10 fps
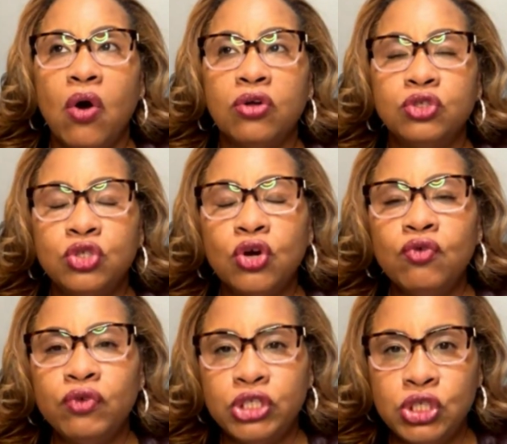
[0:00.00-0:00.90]
Sir
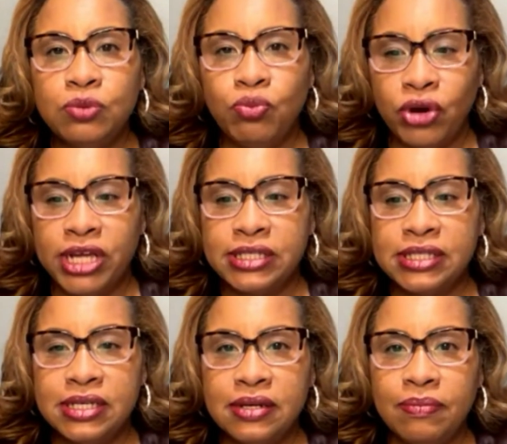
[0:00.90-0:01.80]
Richard
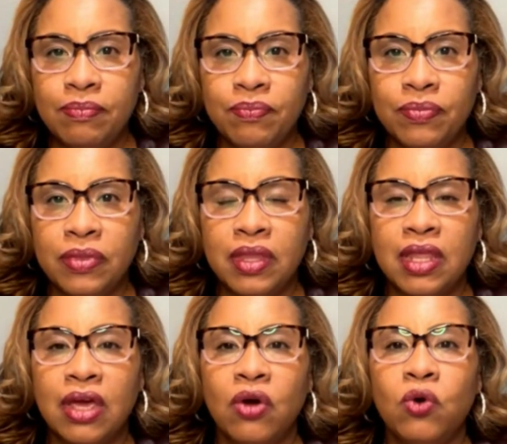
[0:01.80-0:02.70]
Branson,
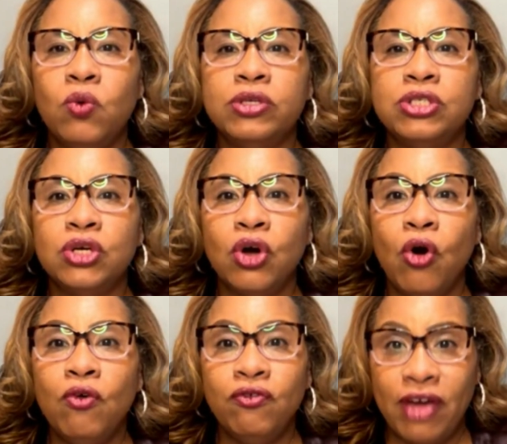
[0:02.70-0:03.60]
who was the
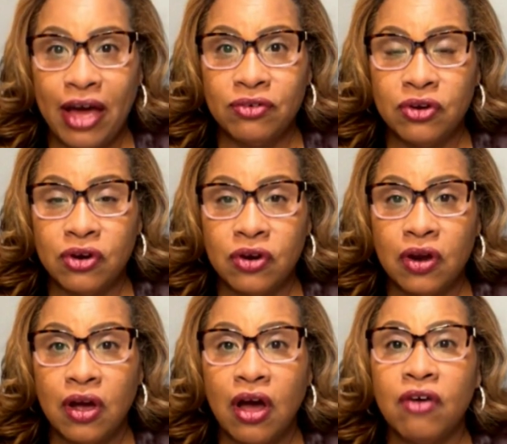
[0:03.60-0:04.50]
co-founder
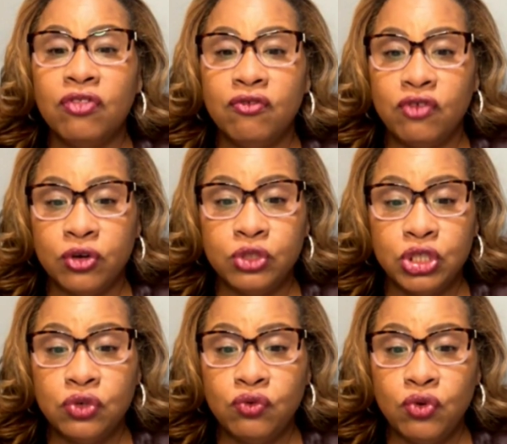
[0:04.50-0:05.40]
of the
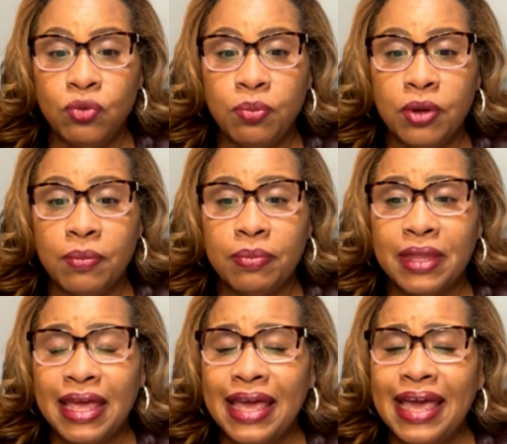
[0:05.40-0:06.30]
Virgin Group,
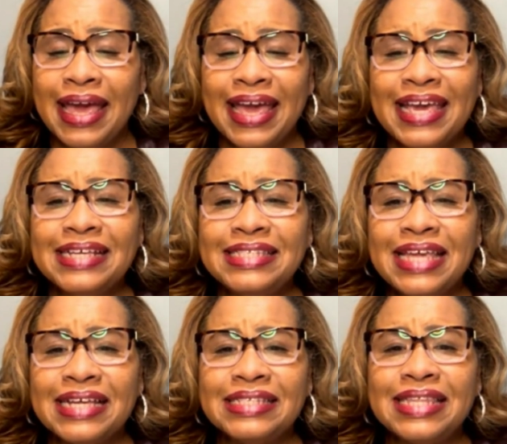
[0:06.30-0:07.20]
he
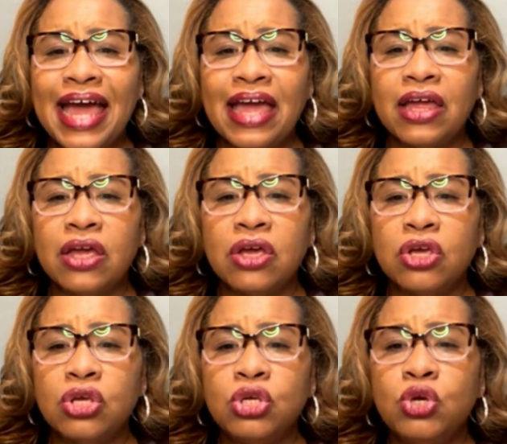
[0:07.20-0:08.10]
says that
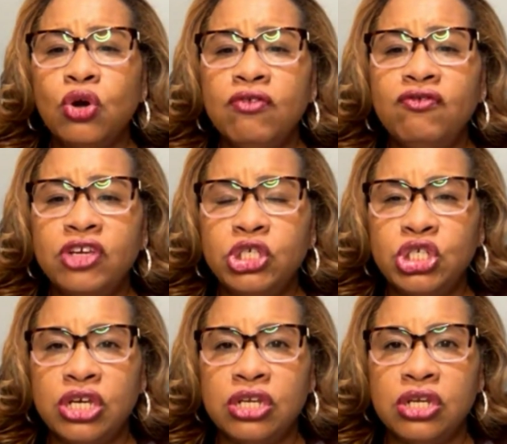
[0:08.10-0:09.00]
your
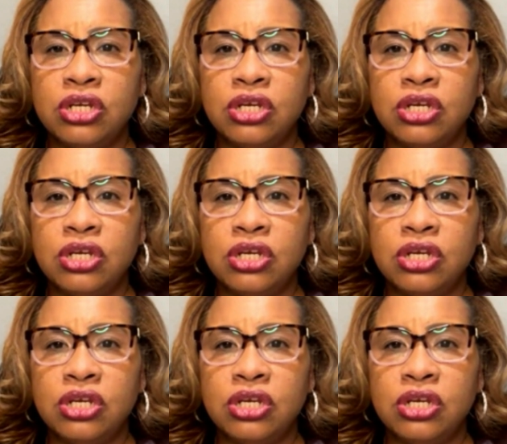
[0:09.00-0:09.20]
vision